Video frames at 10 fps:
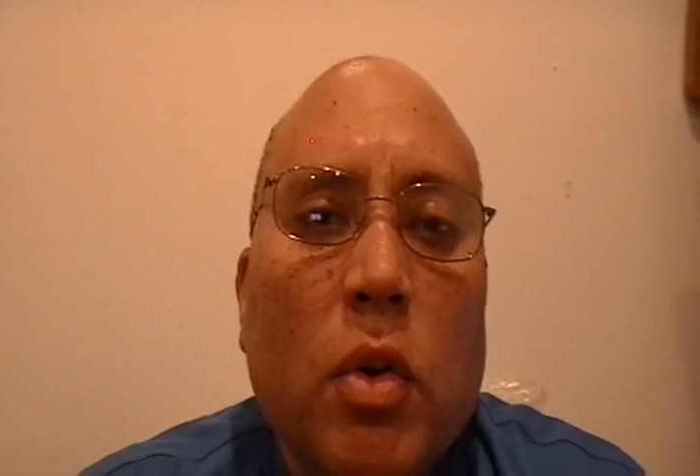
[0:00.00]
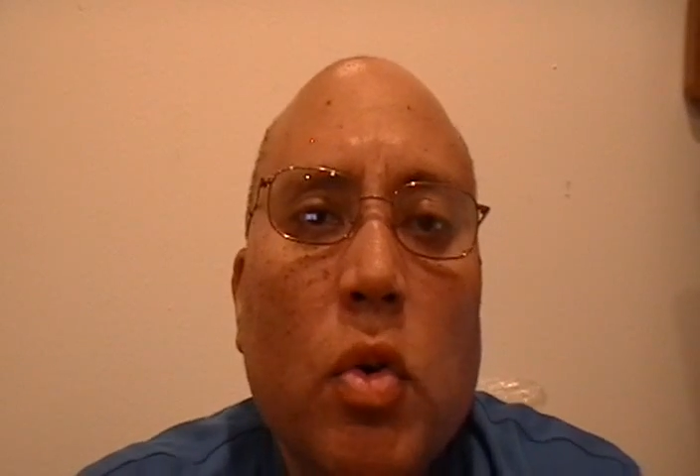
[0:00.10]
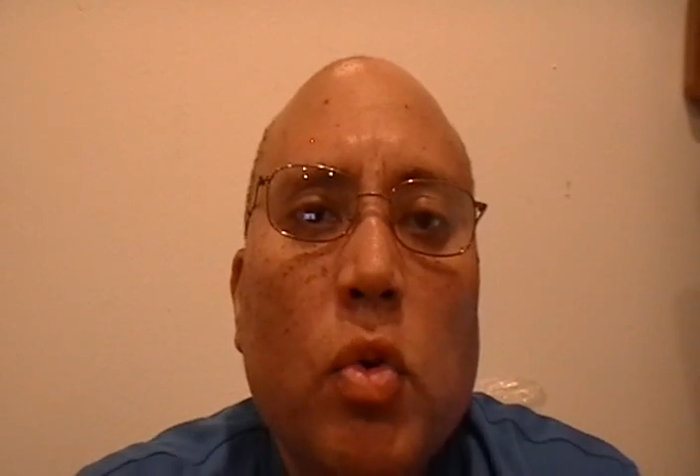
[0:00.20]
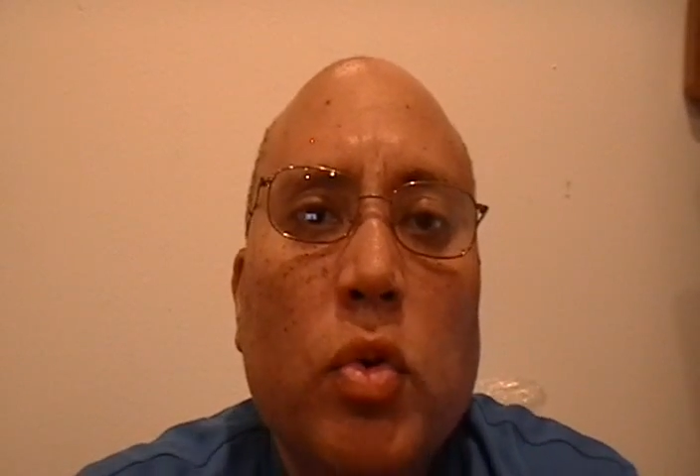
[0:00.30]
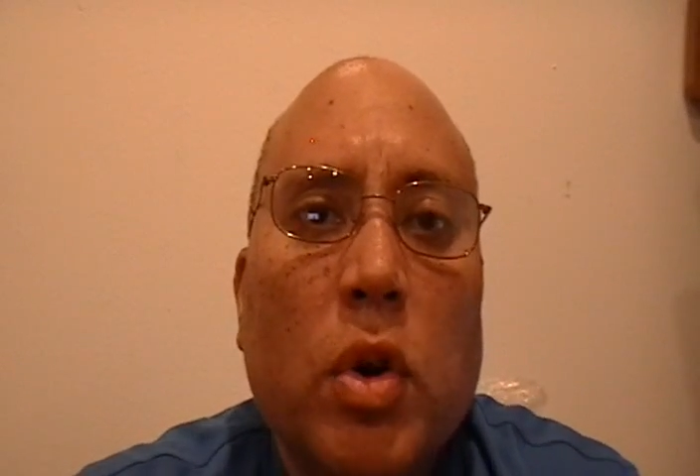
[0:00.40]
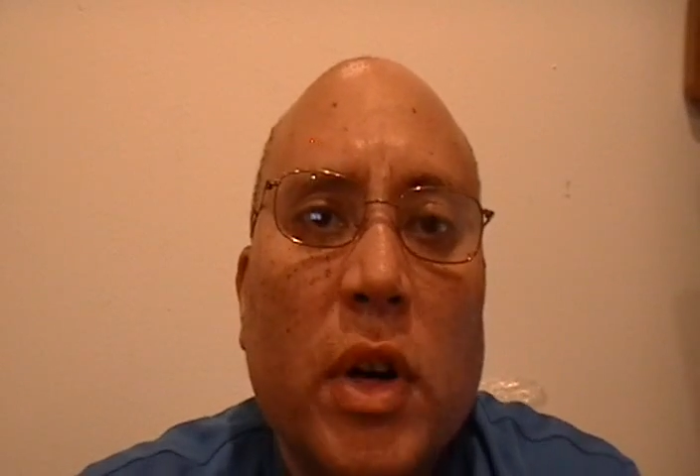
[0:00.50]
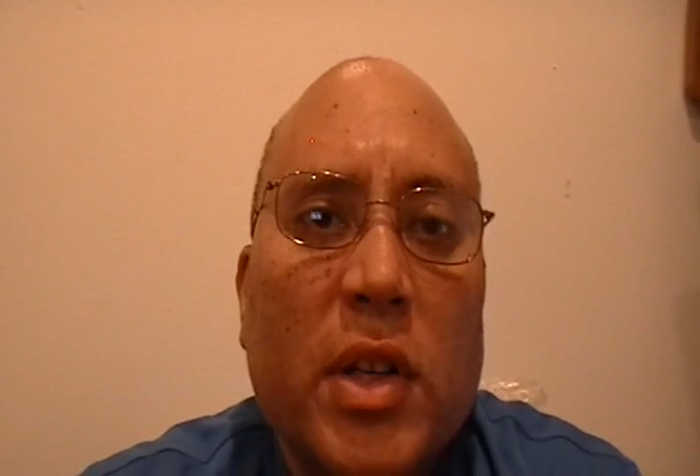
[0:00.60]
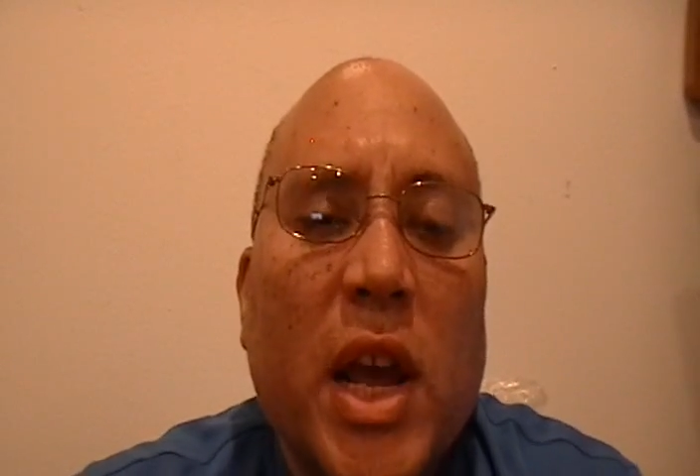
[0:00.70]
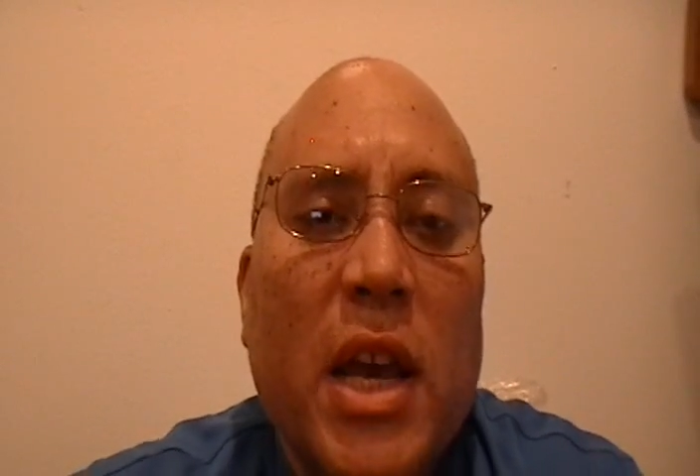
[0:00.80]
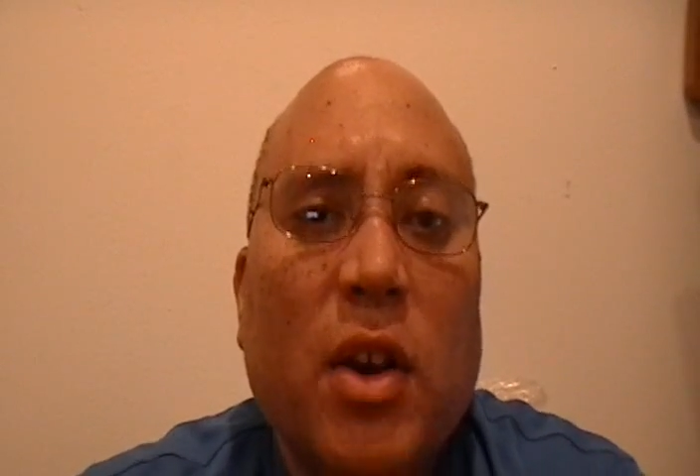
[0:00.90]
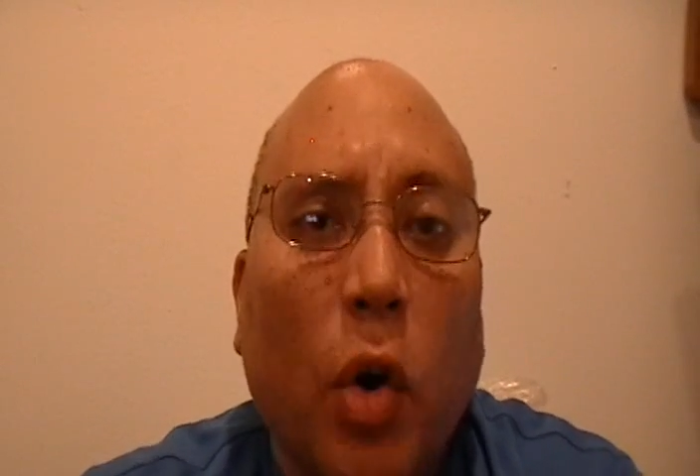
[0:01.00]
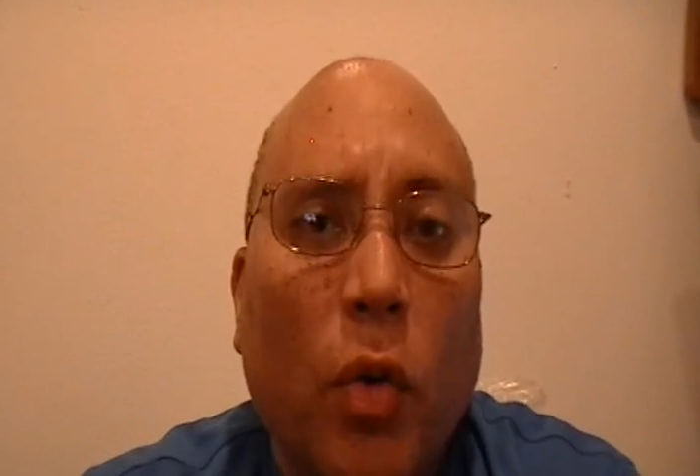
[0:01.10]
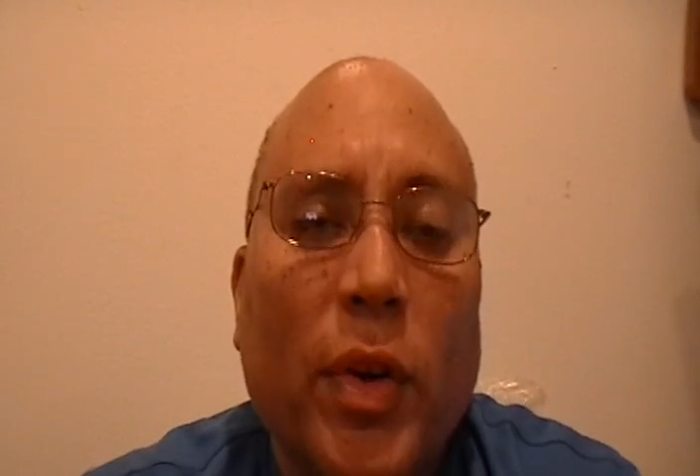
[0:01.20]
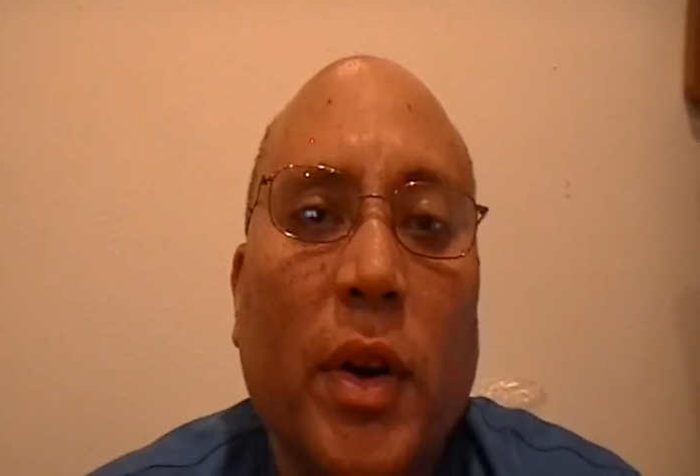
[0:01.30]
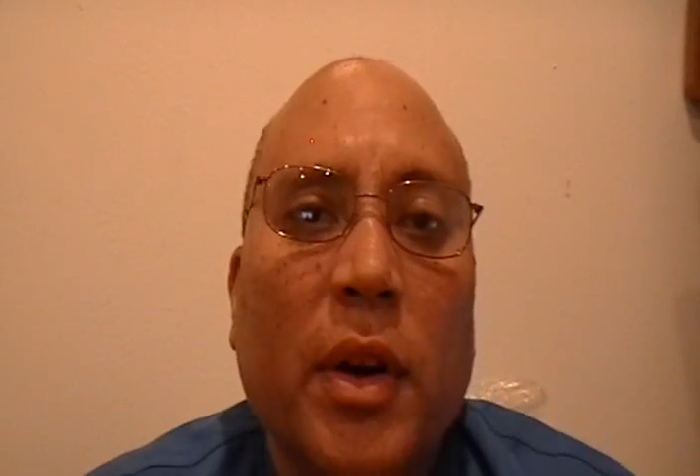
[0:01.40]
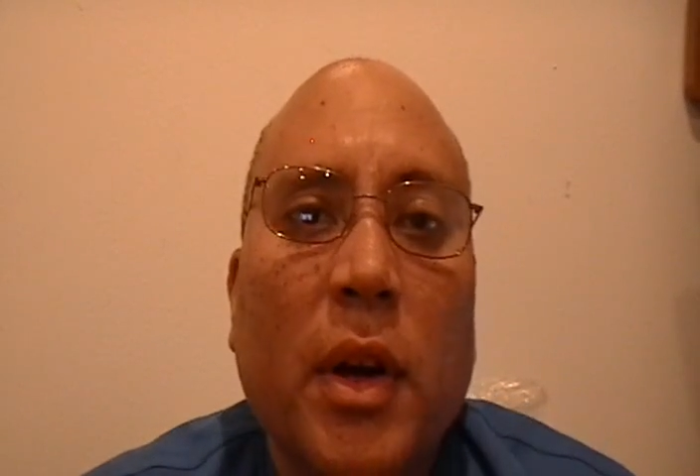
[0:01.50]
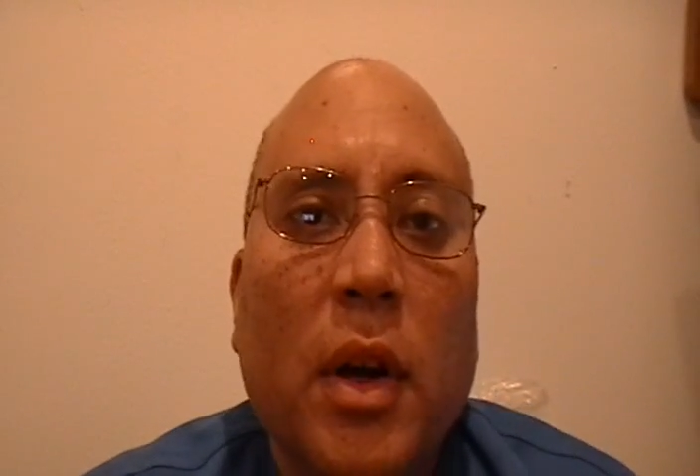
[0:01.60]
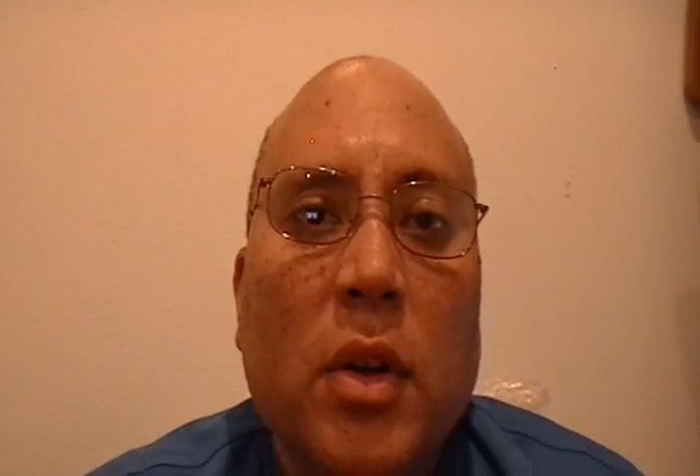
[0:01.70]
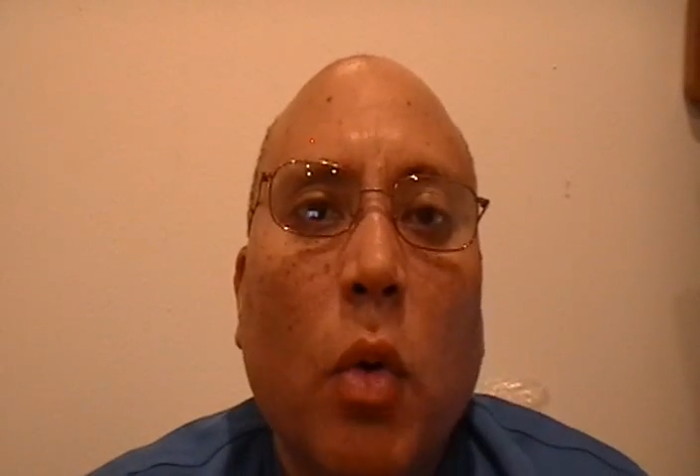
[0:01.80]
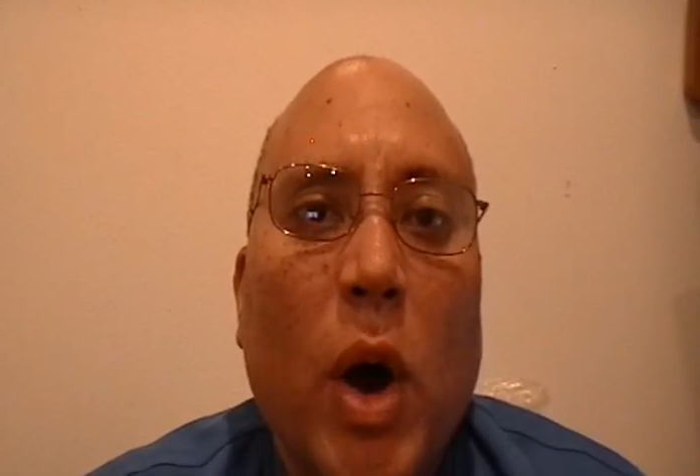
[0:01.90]
Who's going to take over
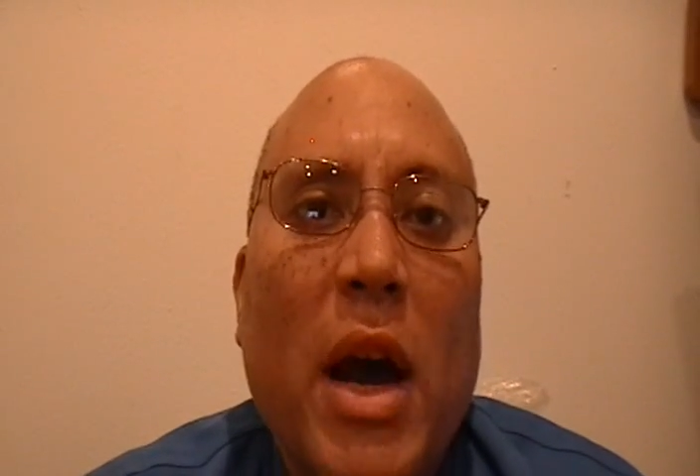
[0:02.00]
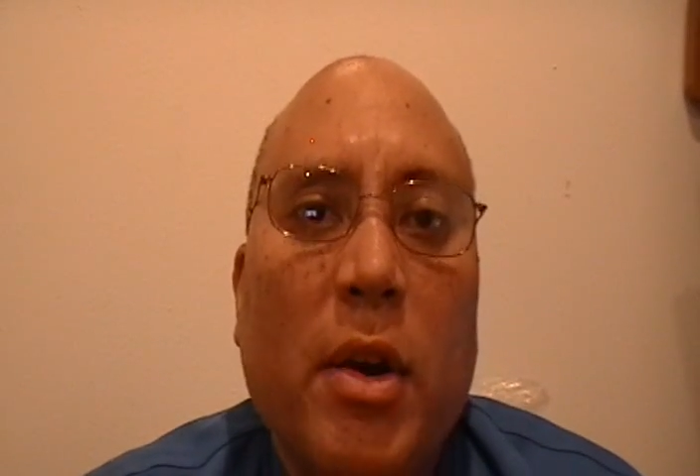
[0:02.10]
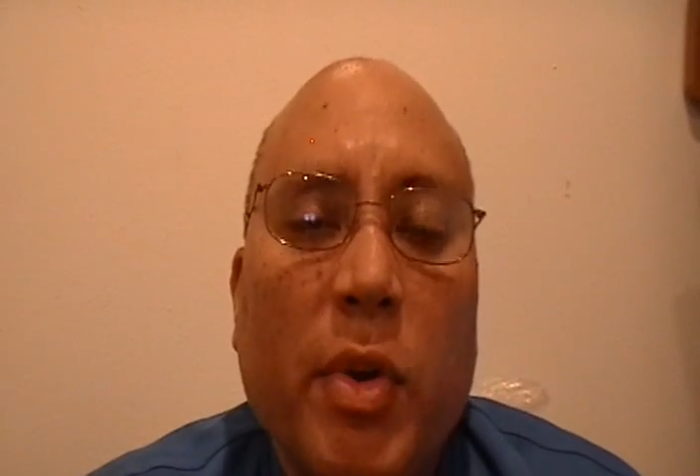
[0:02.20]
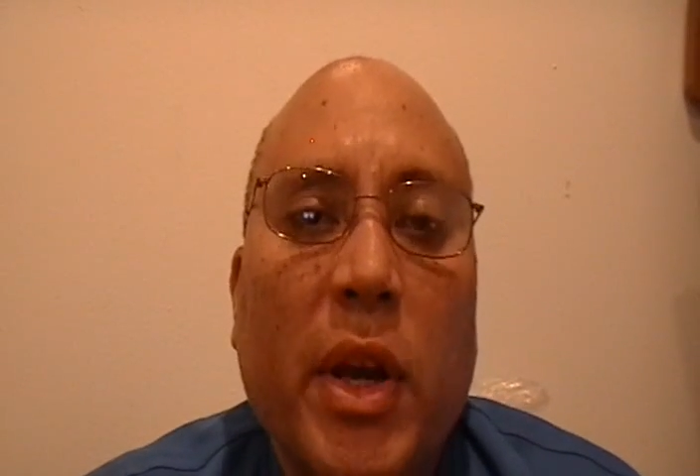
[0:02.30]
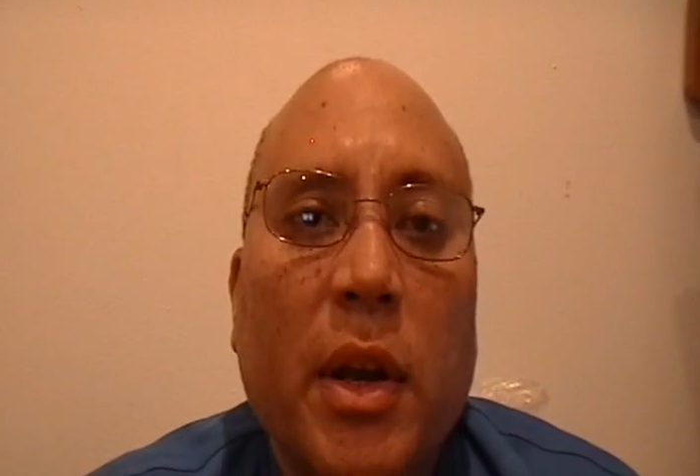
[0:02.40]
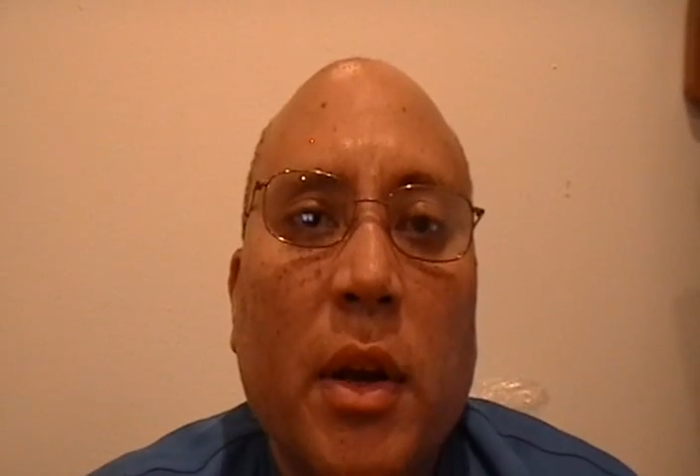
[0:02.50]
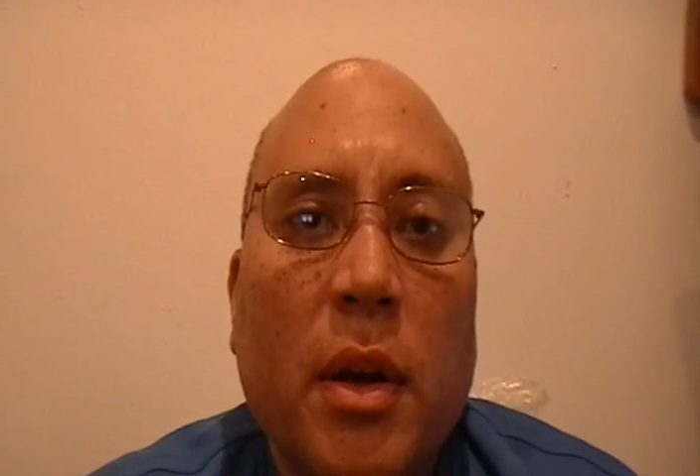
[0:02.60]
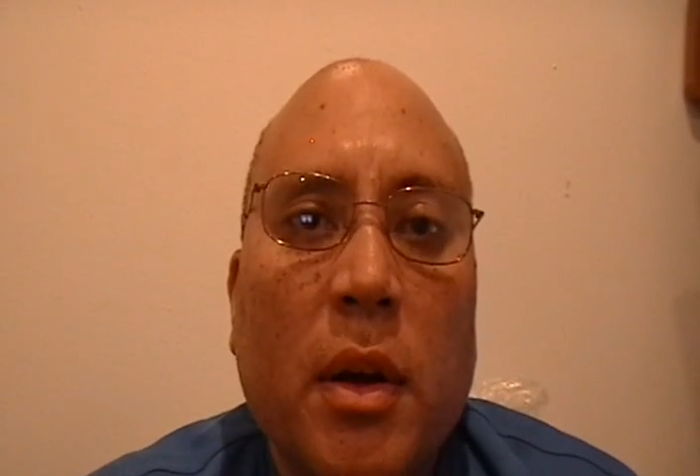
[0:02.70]
the winery?